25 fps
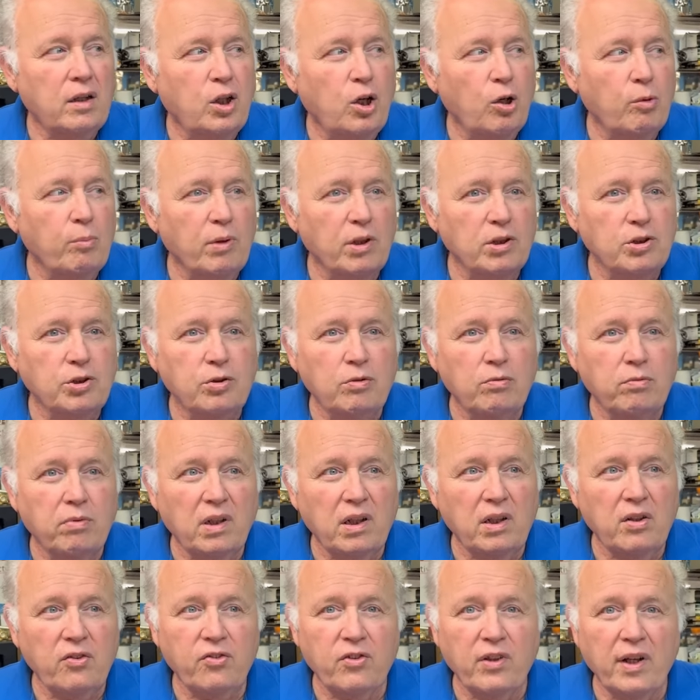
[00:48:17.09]
commercial
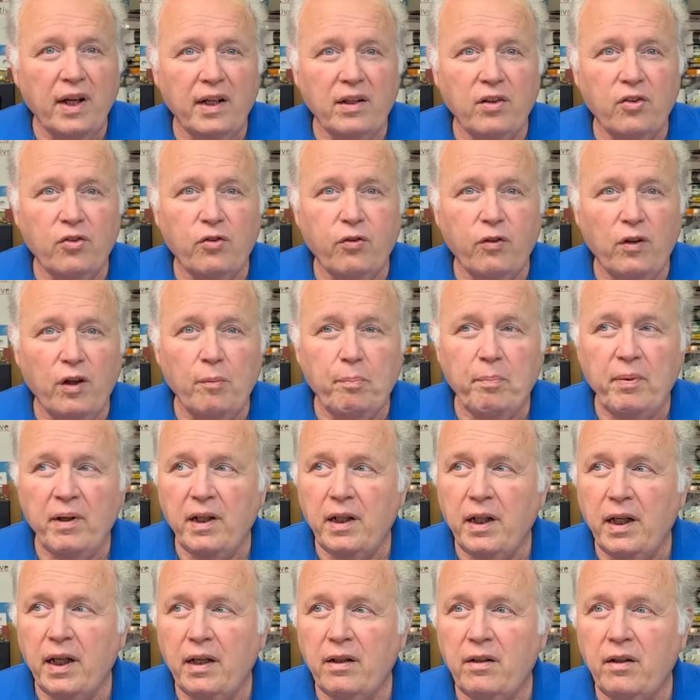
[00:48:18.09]
real estate is flipping
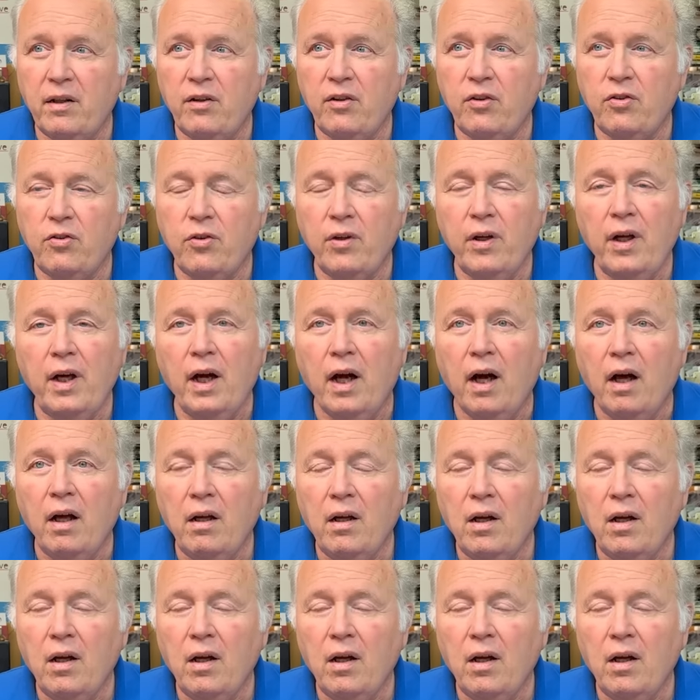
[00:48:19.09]
the end of this year.